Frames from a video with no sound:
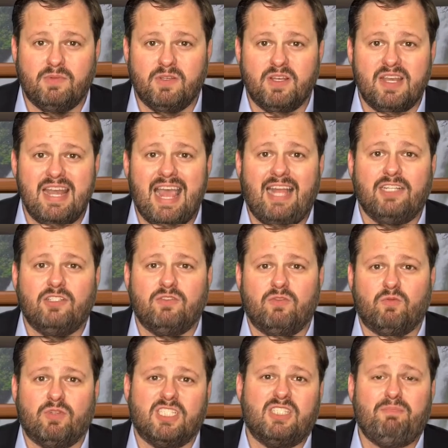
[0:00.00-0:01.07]
not
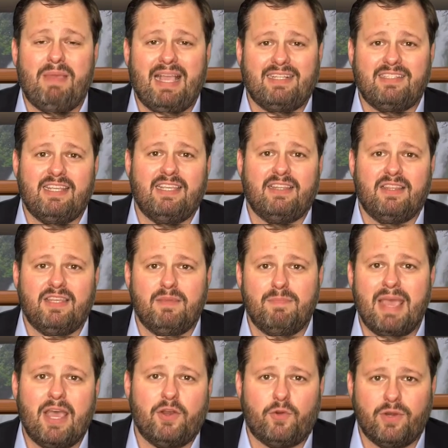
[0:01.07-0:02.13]
respecting the
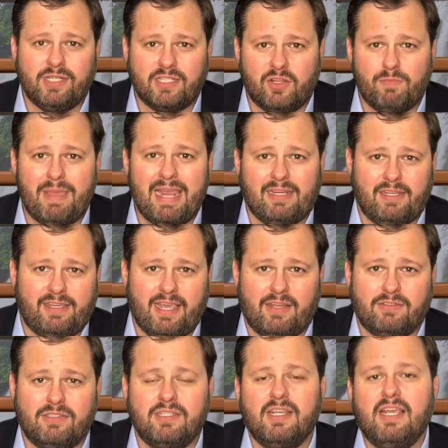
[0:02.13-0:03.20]
boundaries of the bank
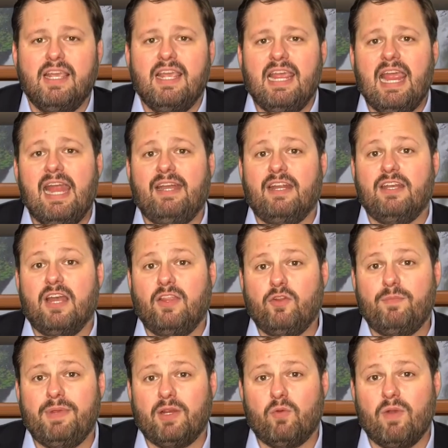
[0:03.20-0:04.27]
accounts. And another
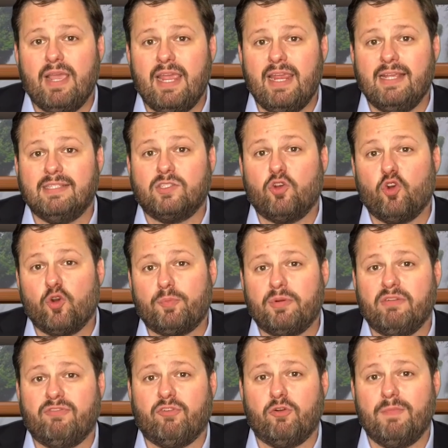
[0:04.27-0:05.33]
big way is corporate
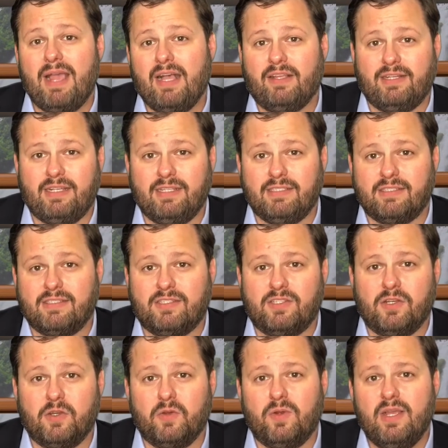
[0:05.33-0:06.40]
formalities.
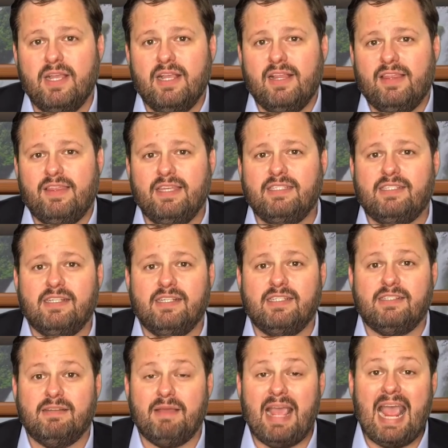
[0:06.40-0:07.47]
So this
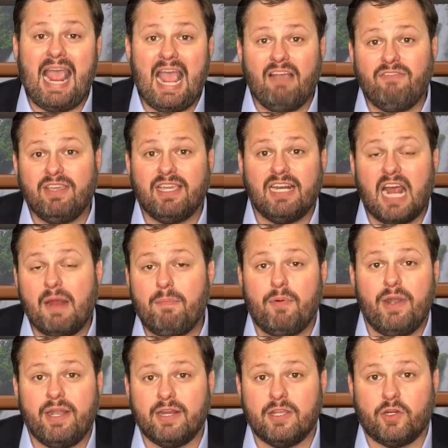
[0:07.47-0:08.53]
is having an
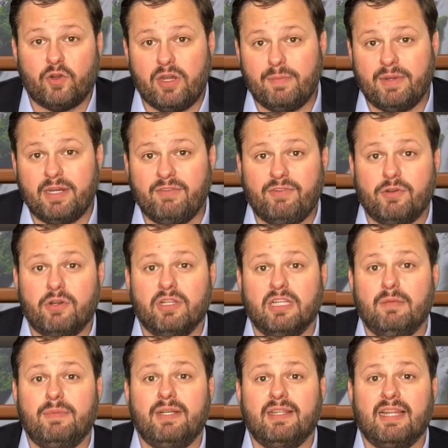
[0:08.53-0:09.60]
operating agreement if you're a
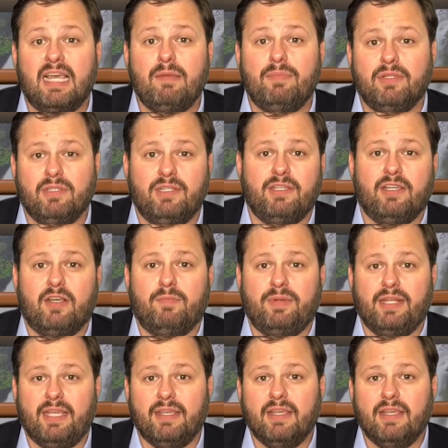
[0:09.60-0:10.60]
limited liability company,